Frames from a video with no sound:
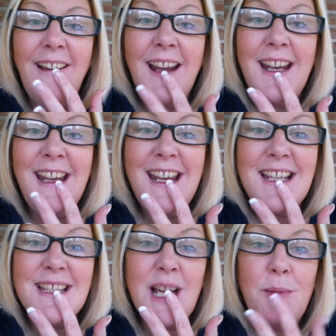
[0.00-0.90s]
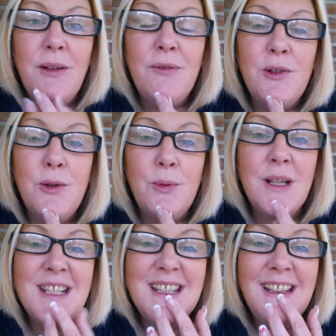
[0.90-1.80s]
And it is coming
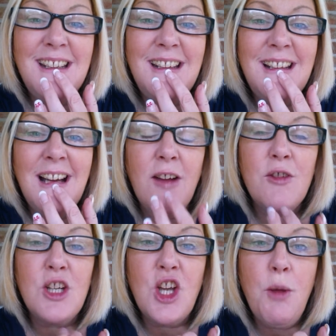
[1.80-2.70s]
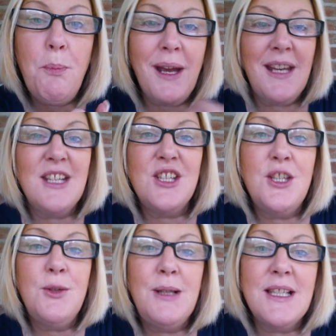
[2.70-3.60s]
forward. I've got to go back in
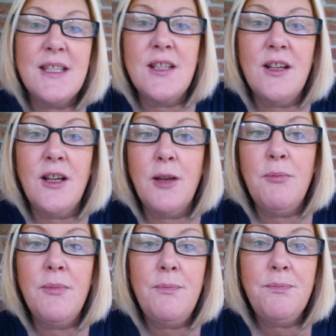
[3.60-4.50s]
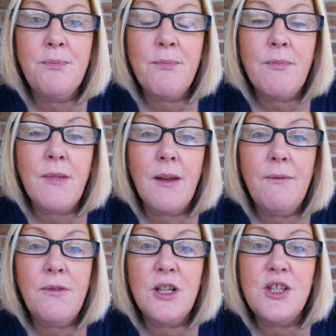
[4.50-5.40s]
2 weeks' time
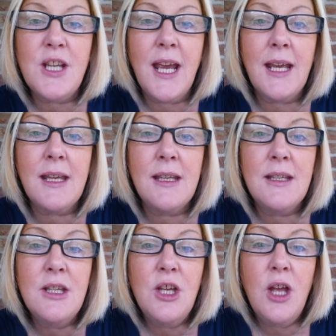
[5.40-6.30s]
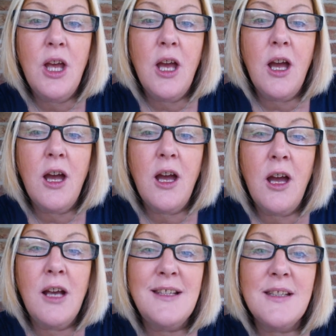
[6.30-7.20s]
for a check.
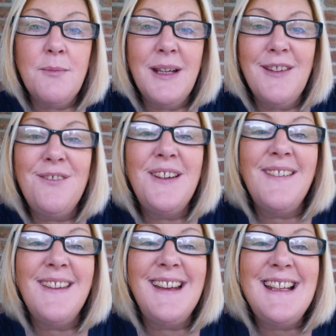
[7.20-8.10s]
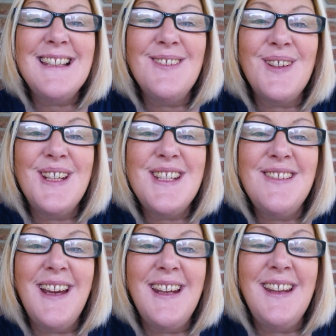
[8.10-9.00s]
I somehow feel that he's not going to
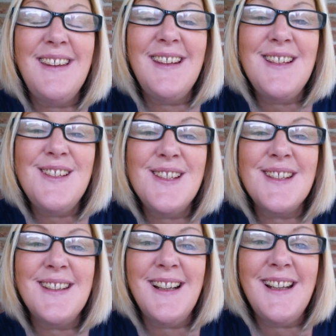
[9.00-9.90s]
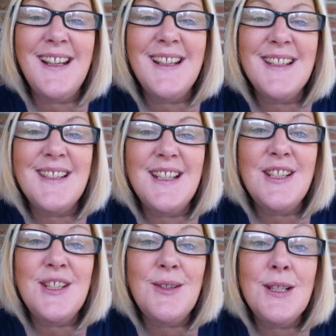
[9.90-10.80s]
do anything. He's just going to let it sit
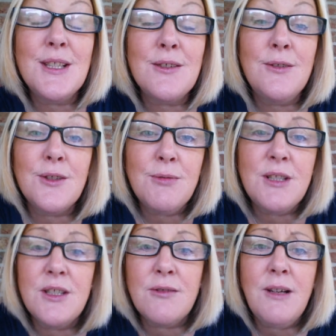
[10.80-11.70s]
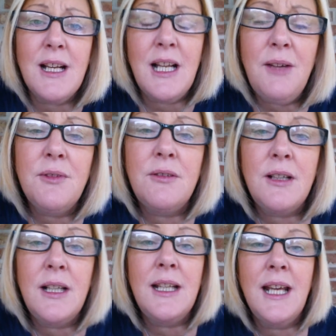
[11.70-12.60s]
and do its course, which is quite clever,
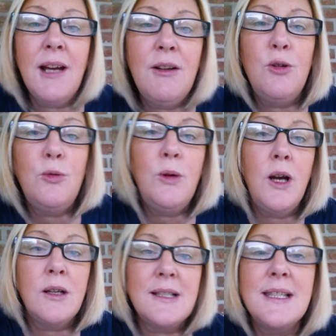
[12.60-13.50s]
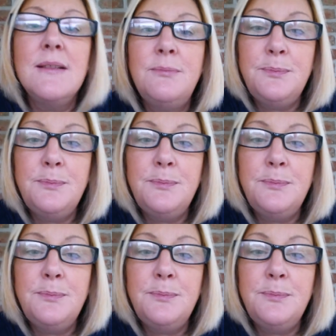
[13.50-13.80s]
really, how it all works.